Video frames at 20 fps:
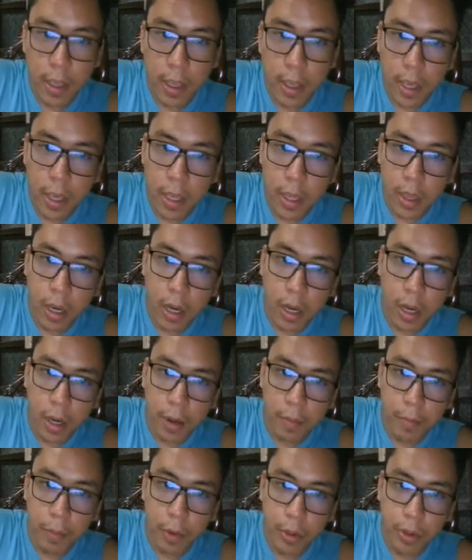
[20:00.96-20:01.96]
and
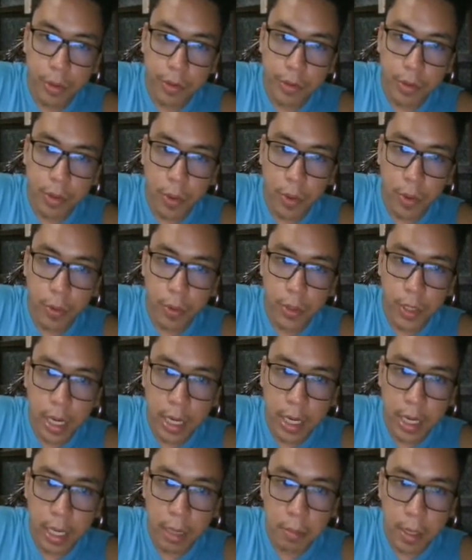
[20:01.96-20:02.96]
also the
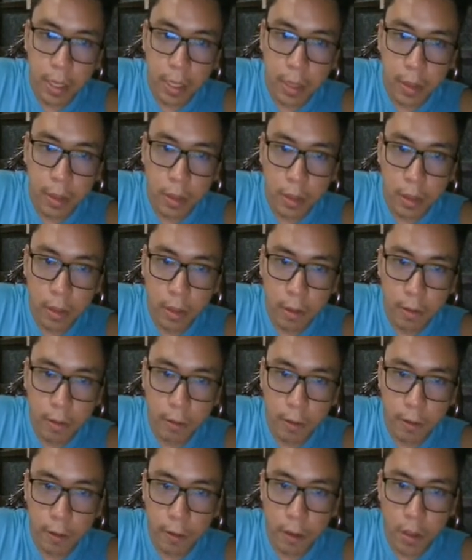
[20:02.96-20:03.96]
limit
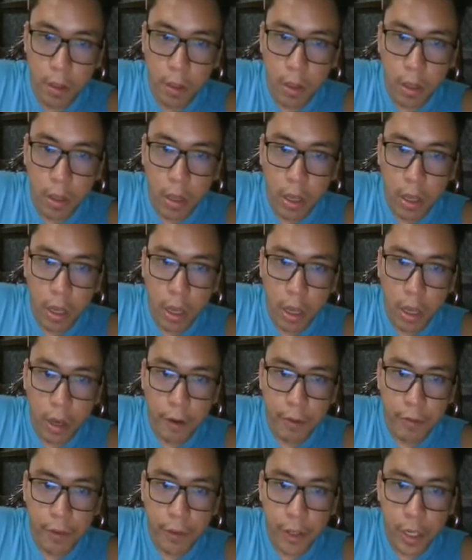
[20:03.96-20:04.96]

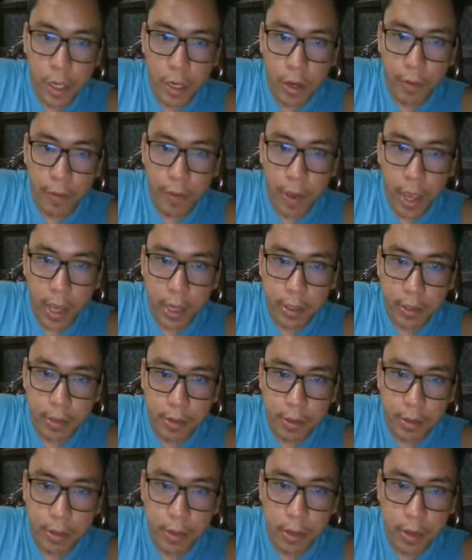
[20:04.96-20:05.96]
of g of
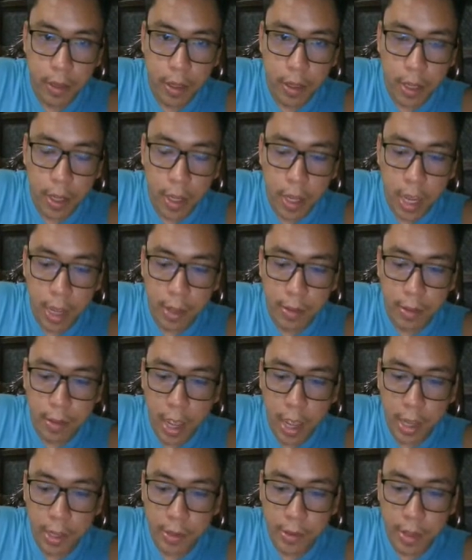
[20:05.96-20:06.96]
x as
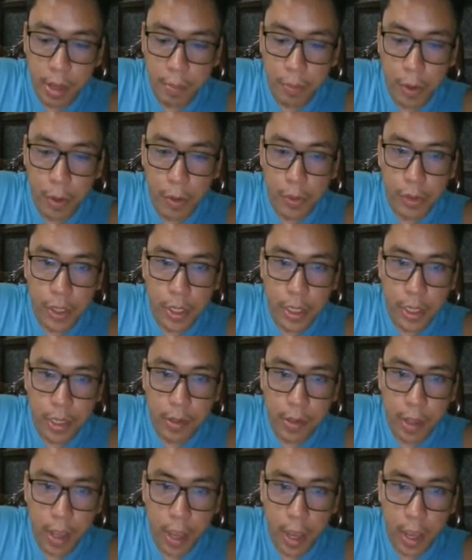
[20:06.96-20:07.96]
x
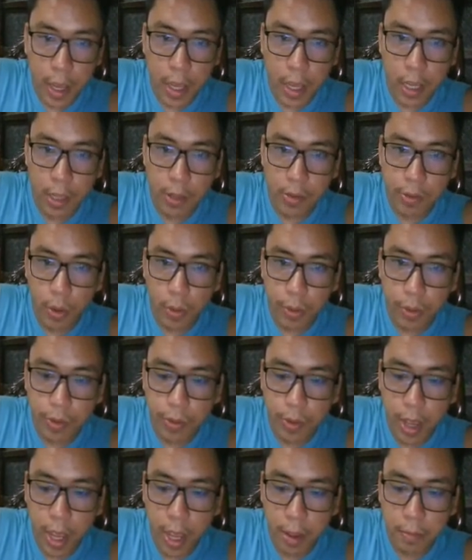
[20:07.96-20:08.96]
approaches a is
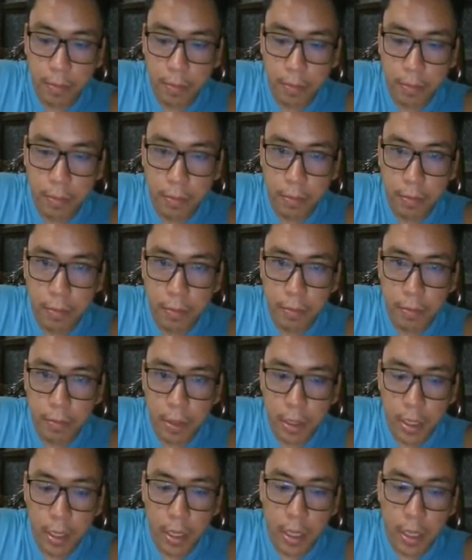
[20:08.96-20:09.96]
also M,
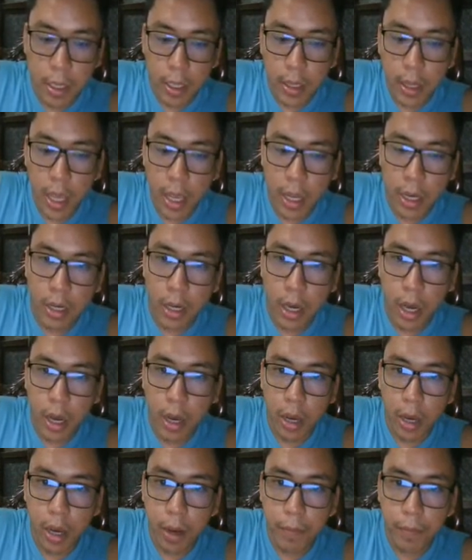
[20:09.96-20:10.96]
then
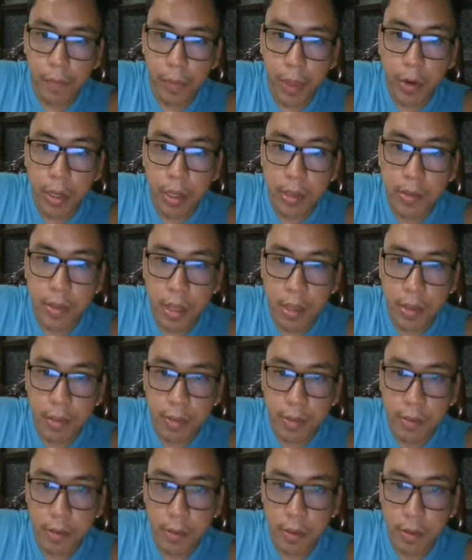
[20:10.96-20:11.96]
there
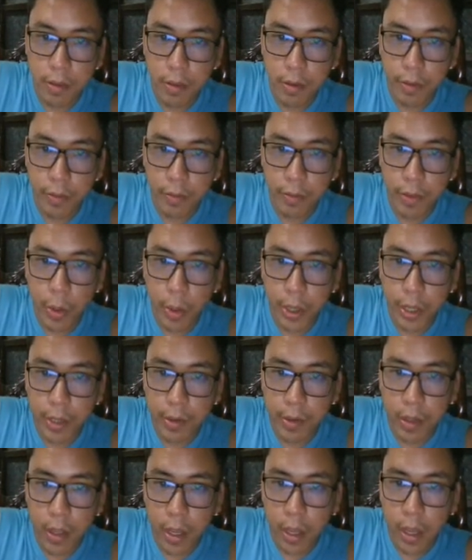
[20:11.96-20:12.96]
exists, of
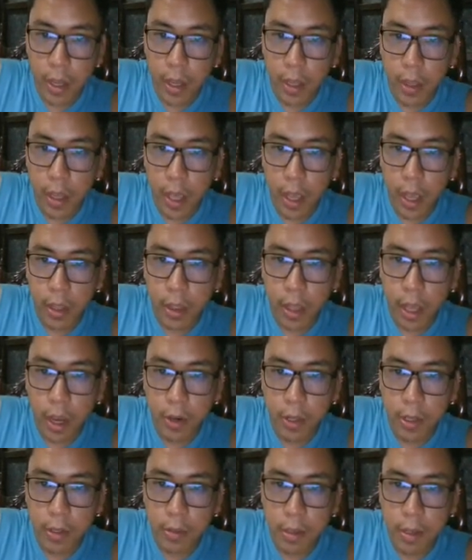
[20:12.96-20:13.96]
course, then
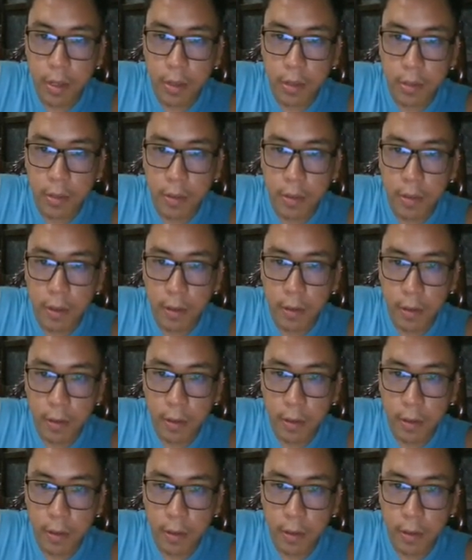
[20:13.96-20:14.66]
there exists